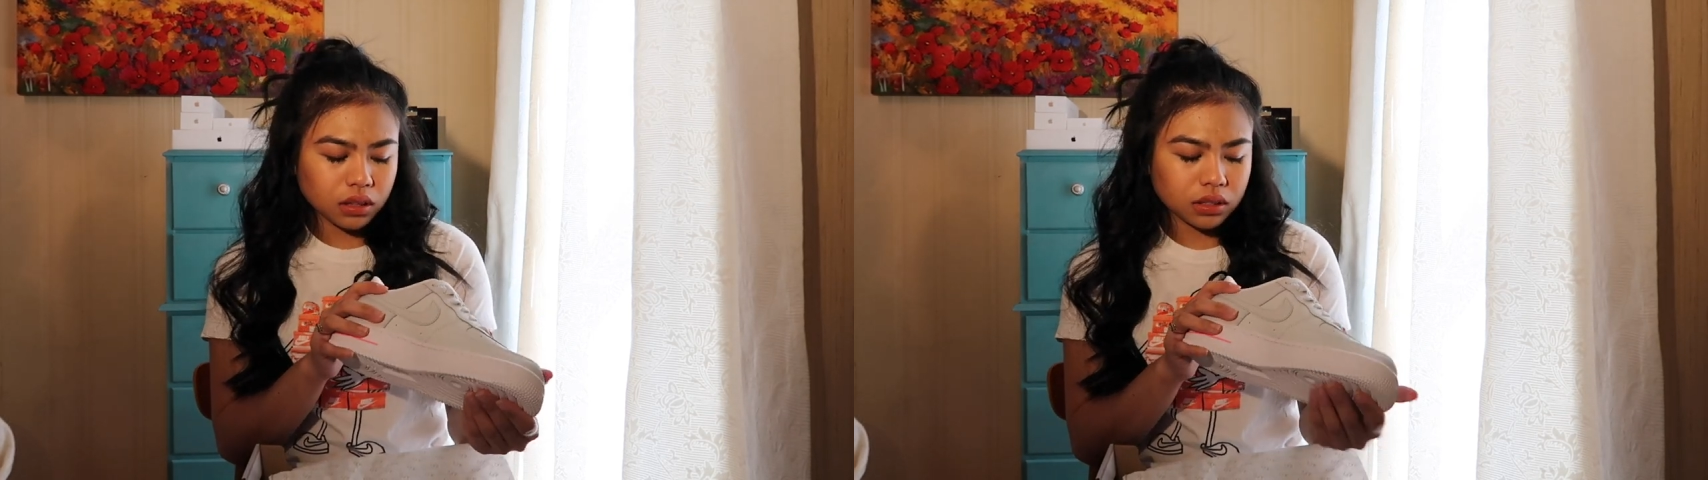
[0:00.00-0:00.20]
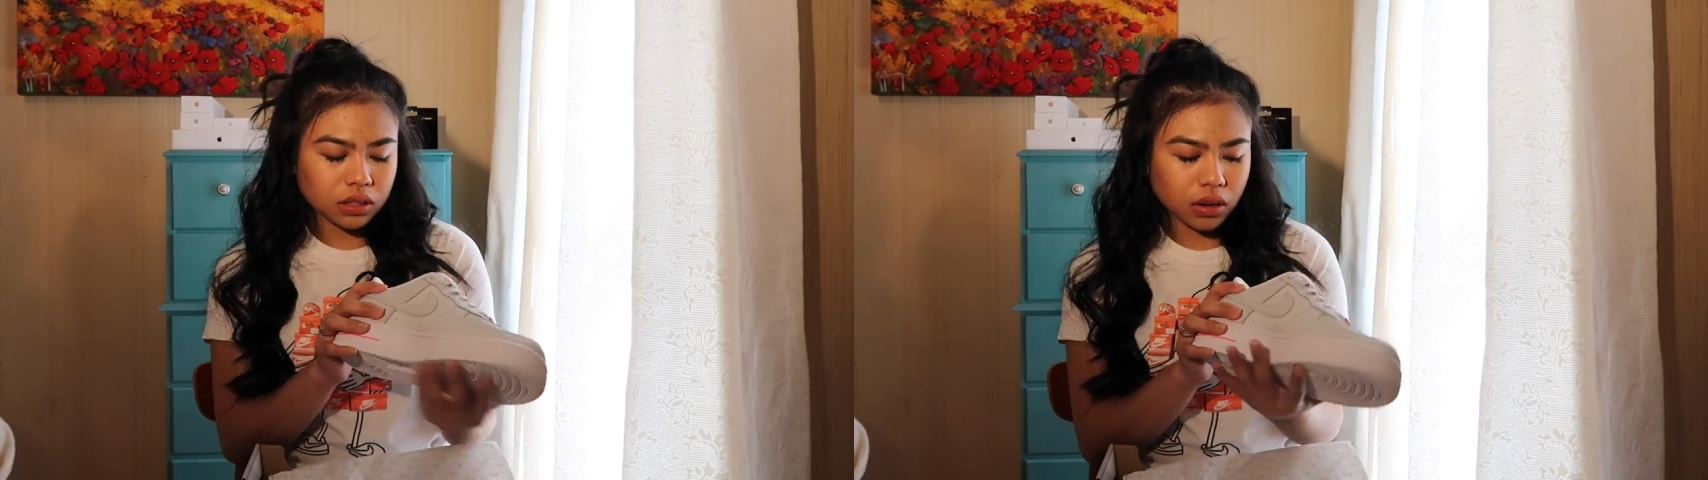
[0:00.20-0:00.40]

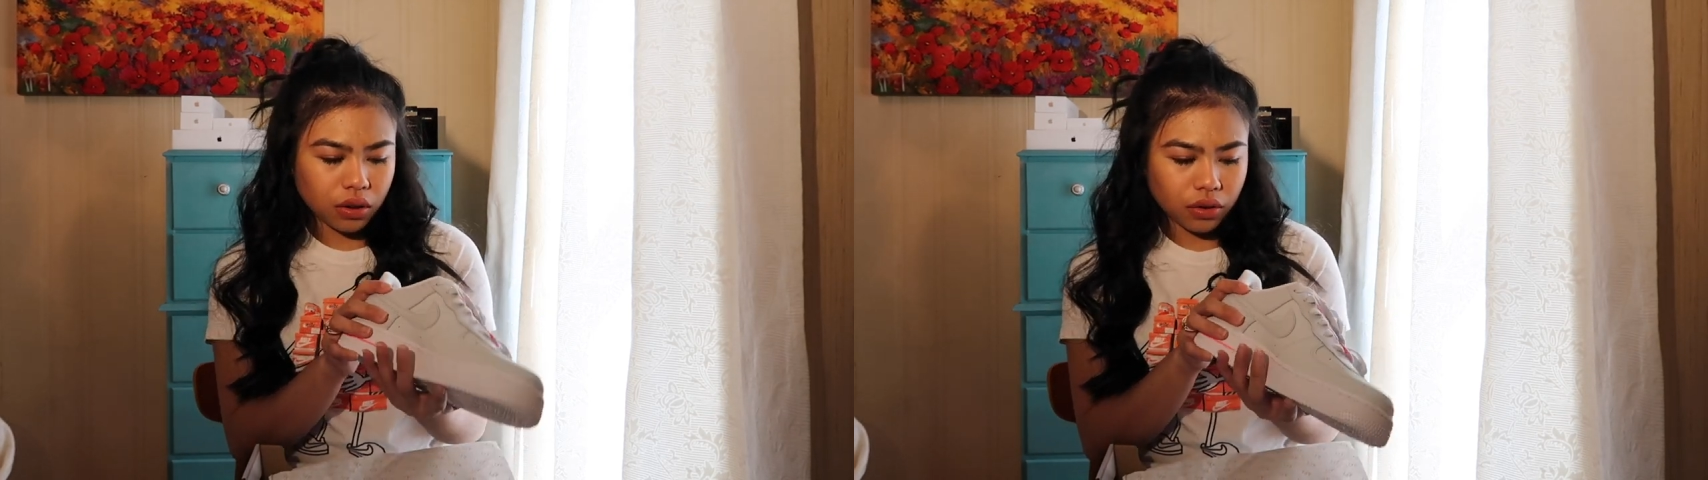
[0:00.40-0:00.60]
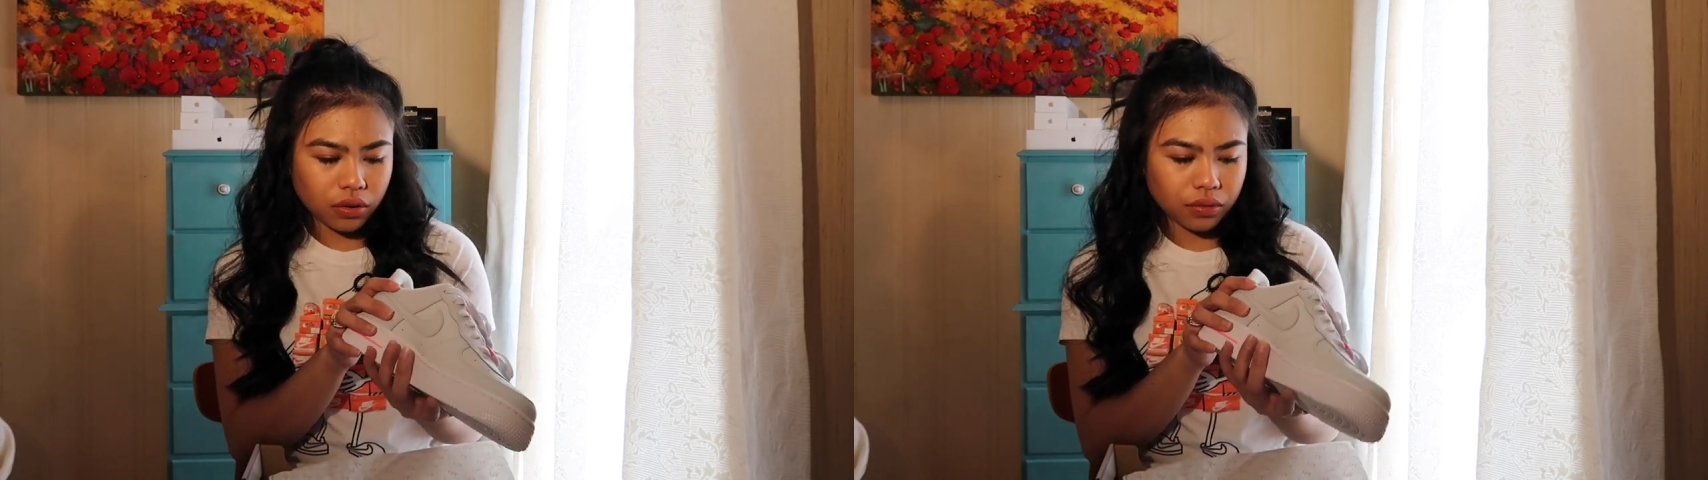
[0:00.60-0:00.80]

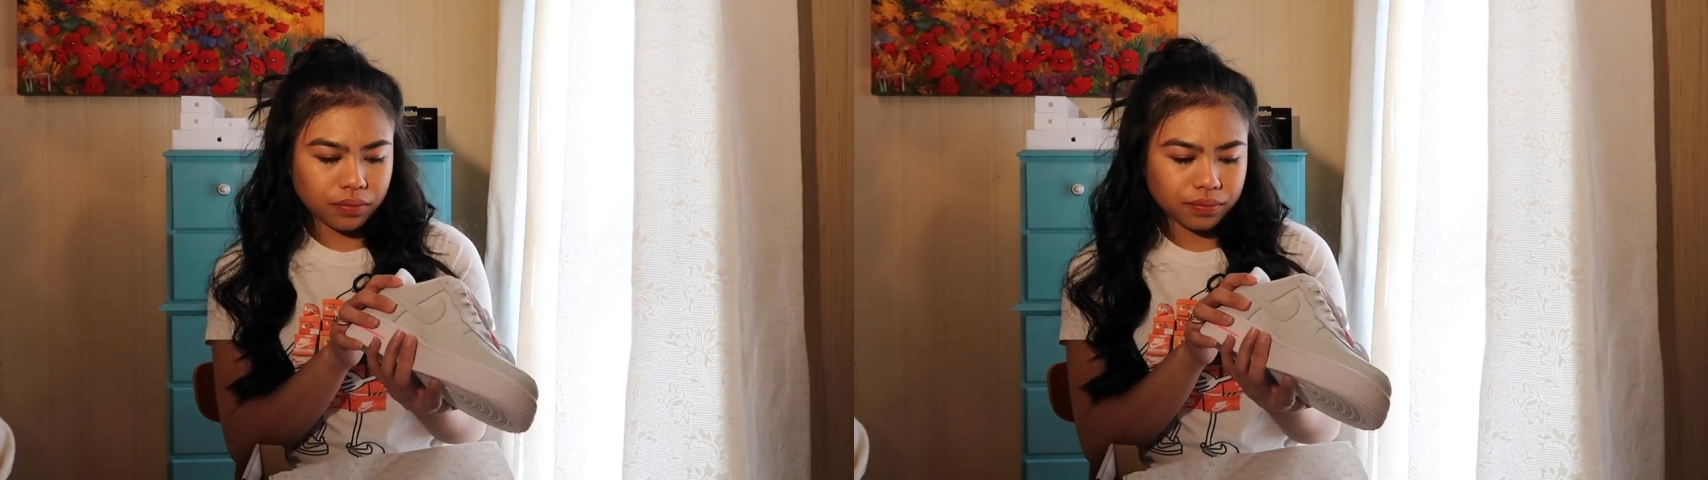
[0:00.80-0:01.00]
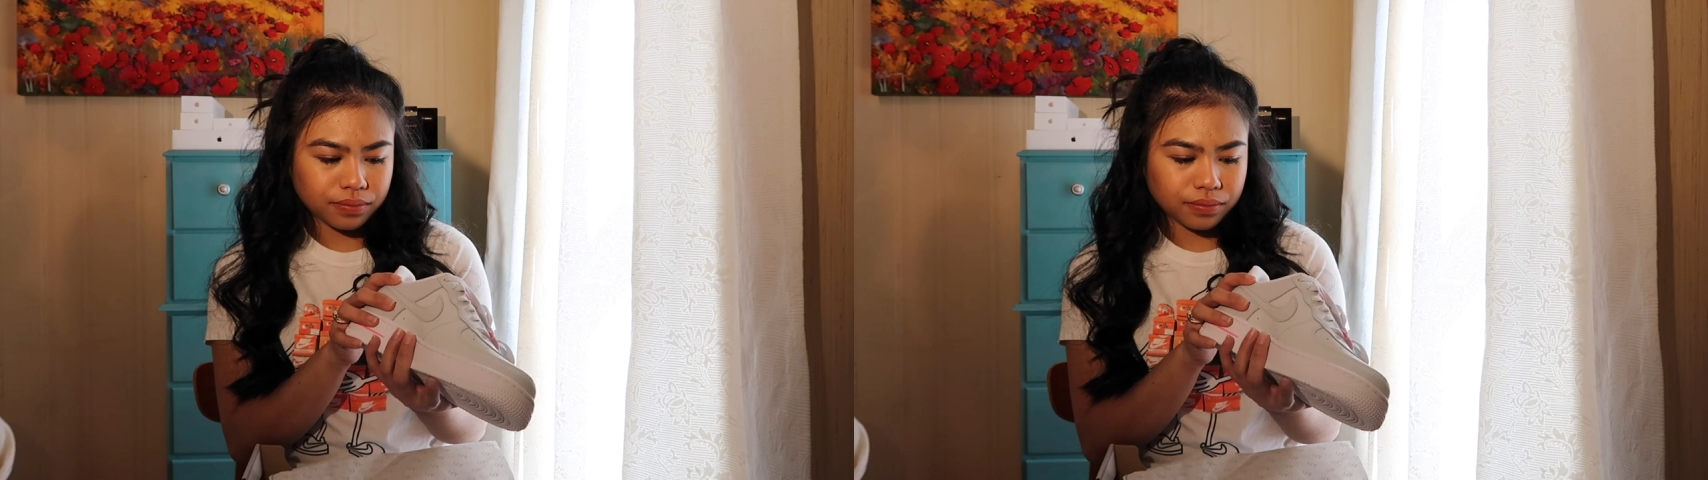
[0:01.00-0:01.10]
So,